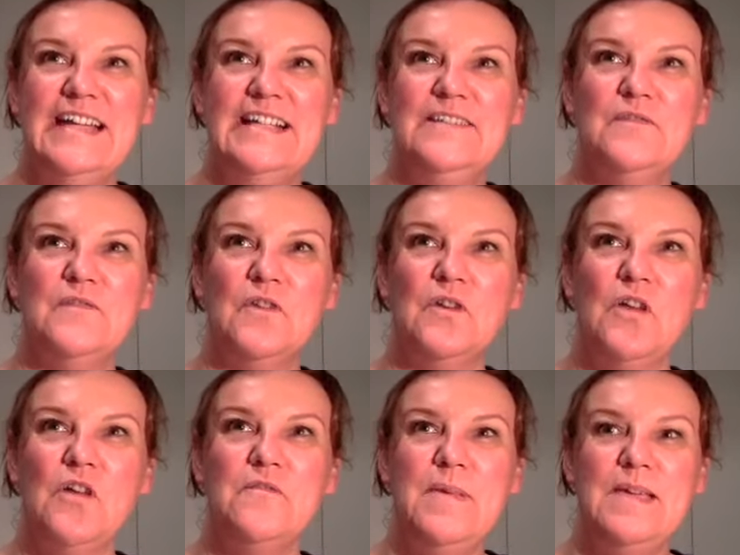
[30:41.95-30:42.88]
And for a
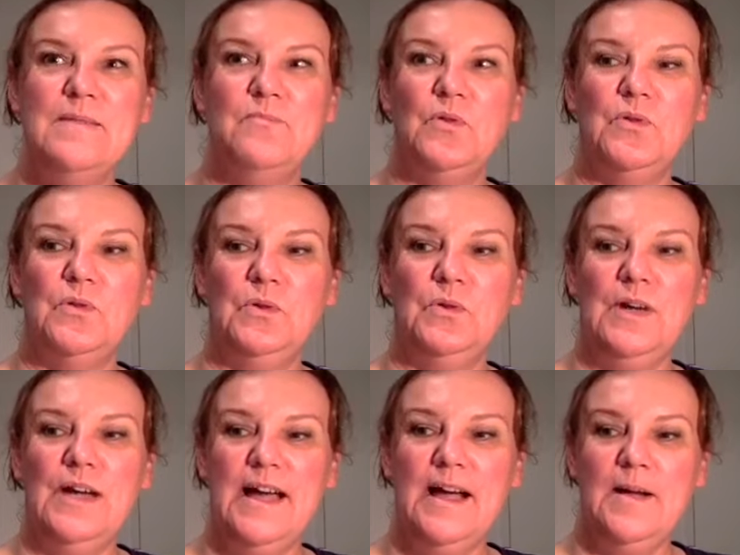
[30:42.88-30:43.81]
lot of
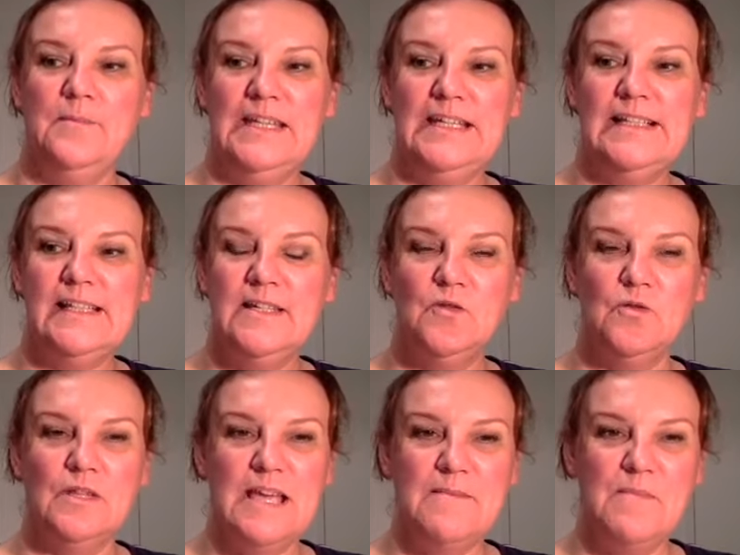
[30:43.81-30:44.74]
people listening
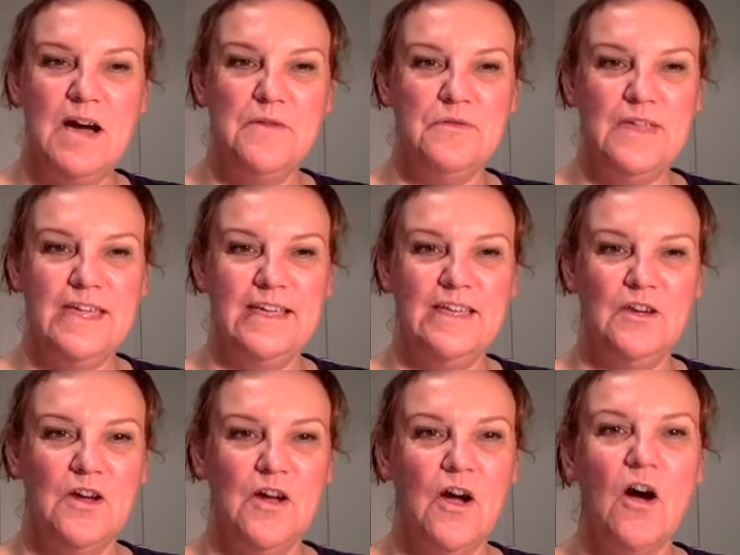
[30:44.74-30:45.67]
to it, they might think,
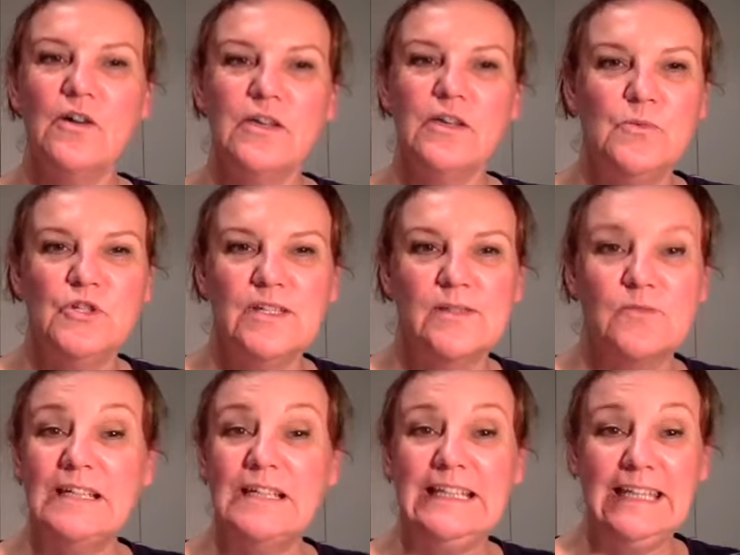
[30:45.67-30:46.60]
you know, oh, you were just
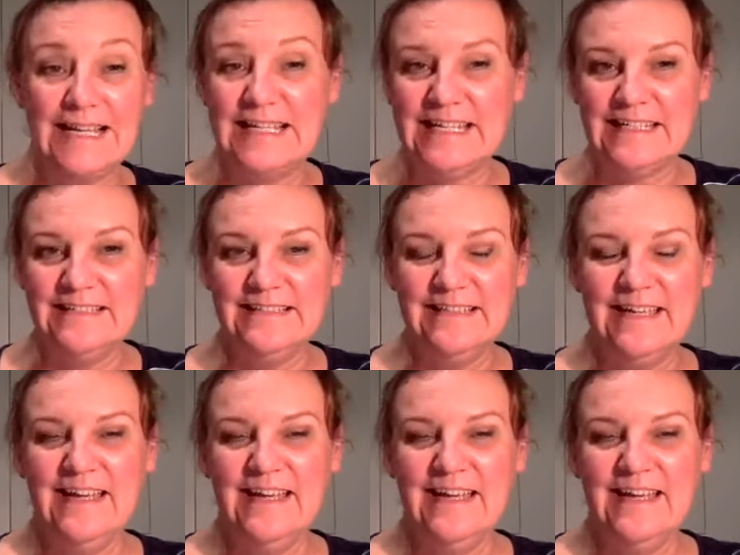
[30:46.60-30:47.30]
really lucky,